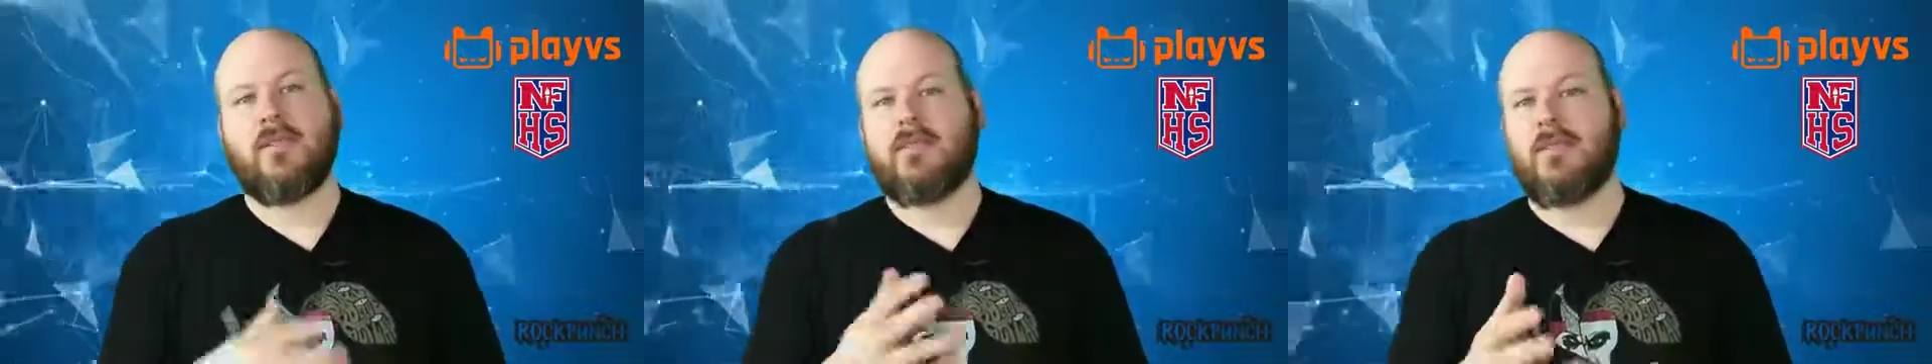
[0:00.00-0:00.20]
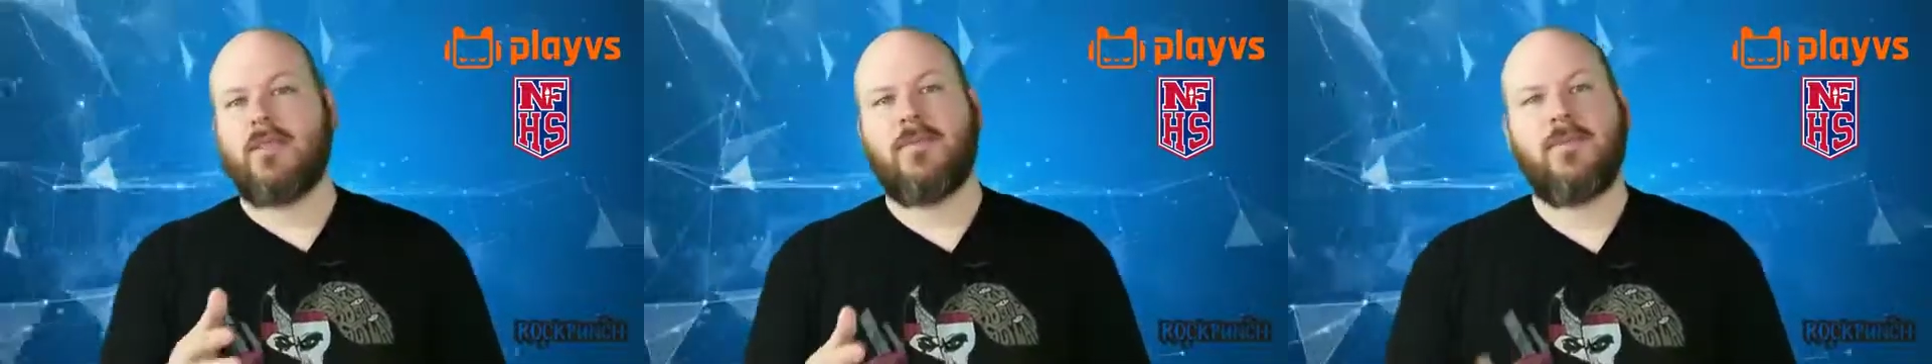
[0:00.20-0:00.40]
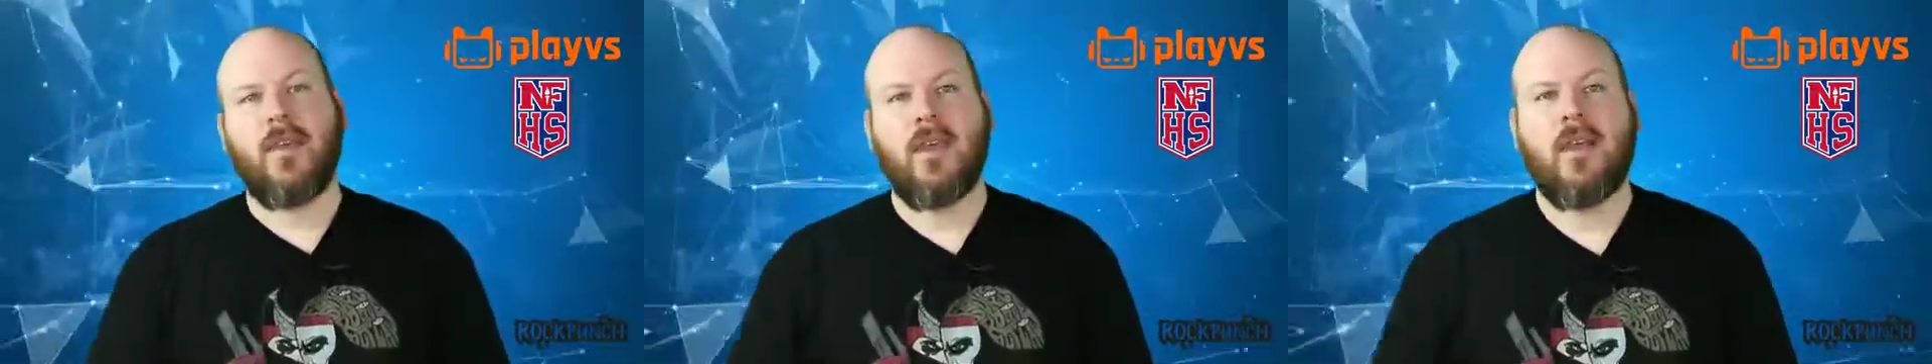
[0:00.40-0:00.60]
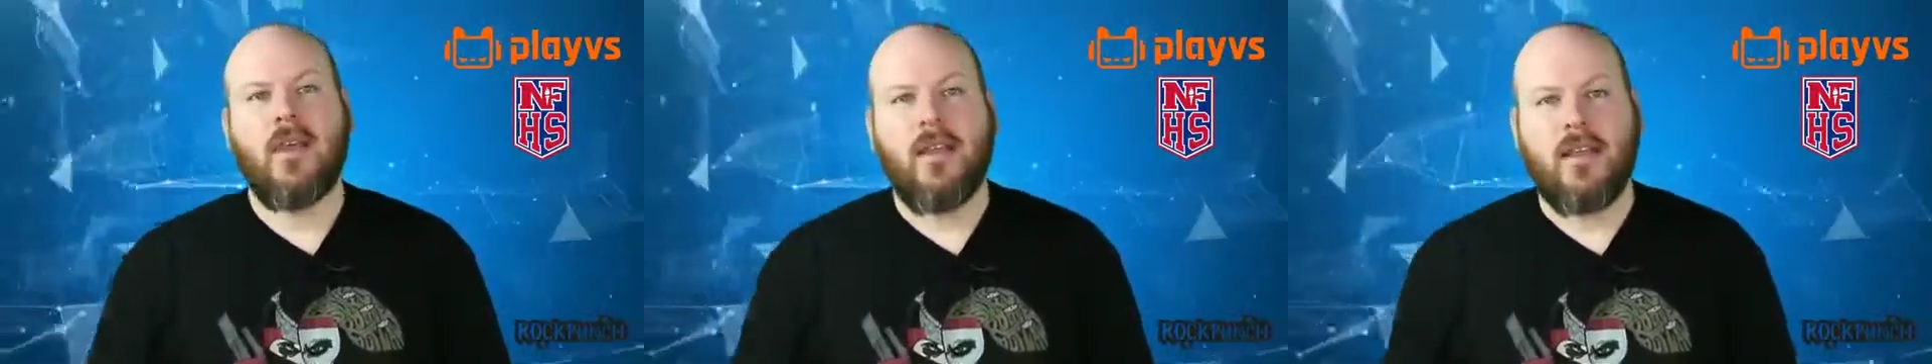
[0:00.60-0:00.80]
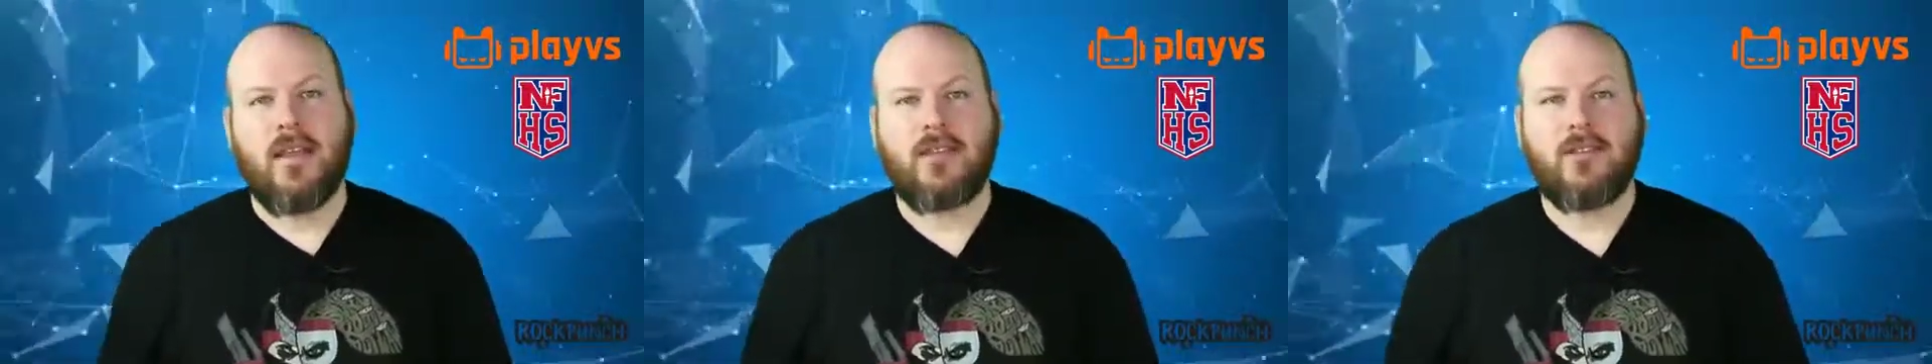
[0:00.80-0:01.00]
and so
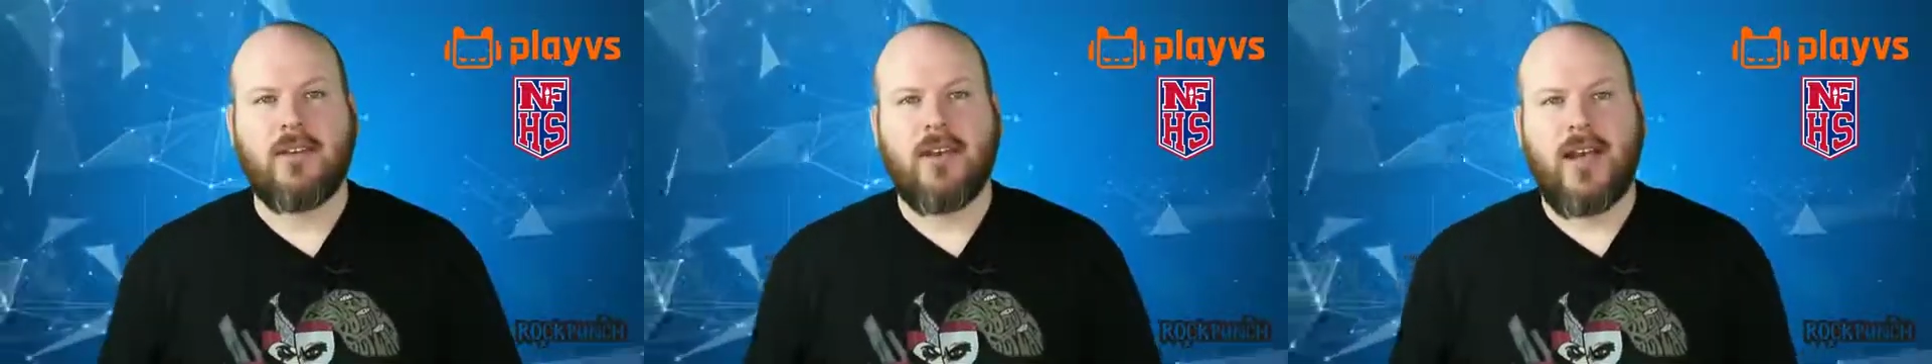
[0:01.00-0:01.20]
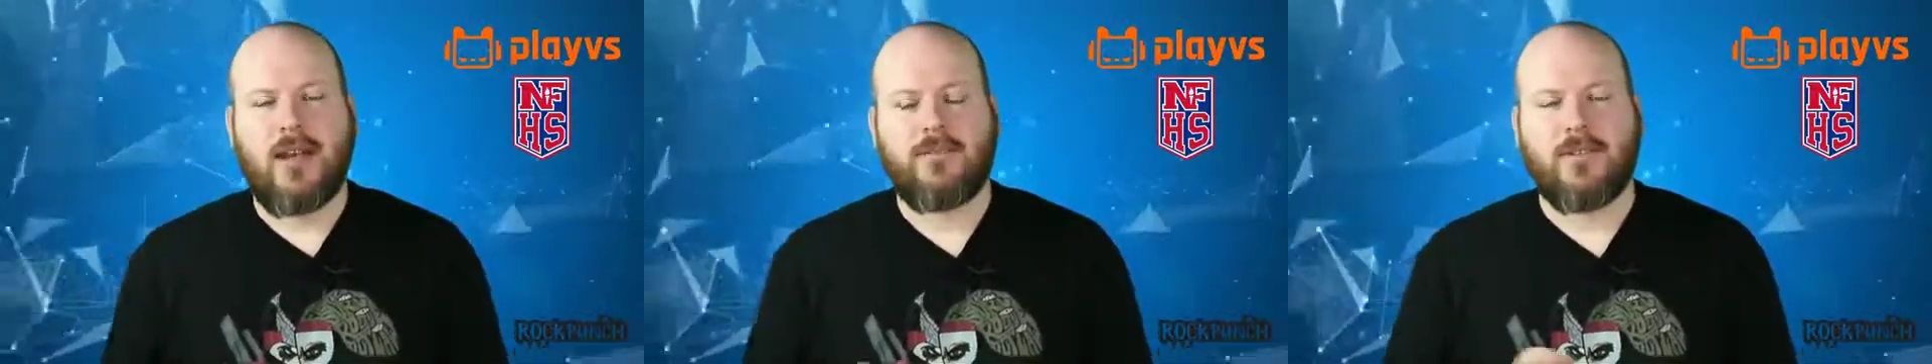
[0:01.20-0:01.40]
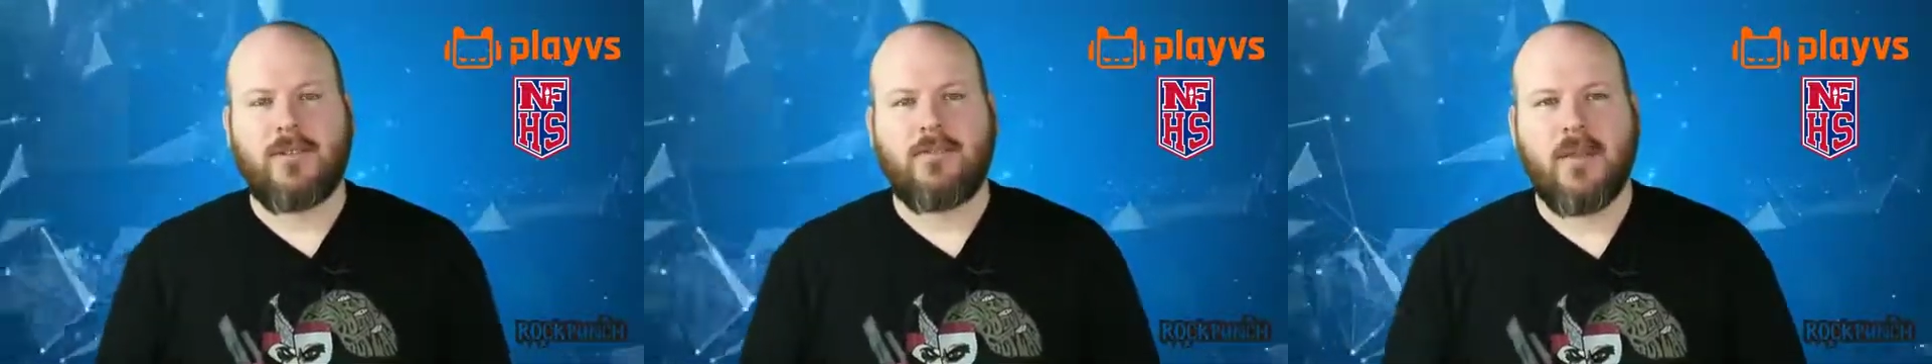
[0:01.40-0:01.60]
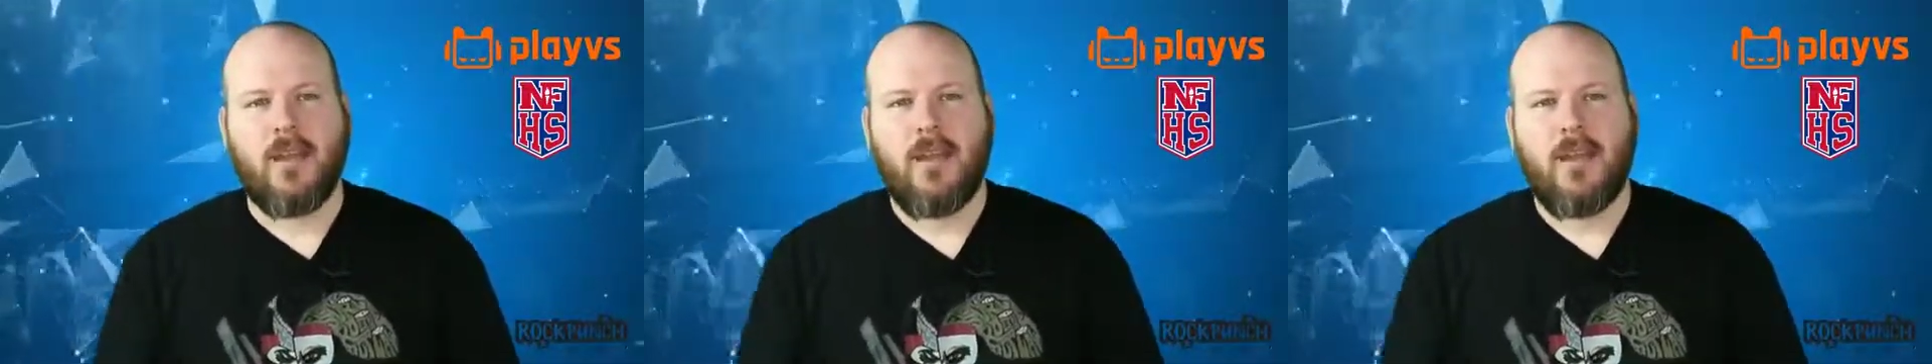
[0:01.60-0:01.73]
that's a good option.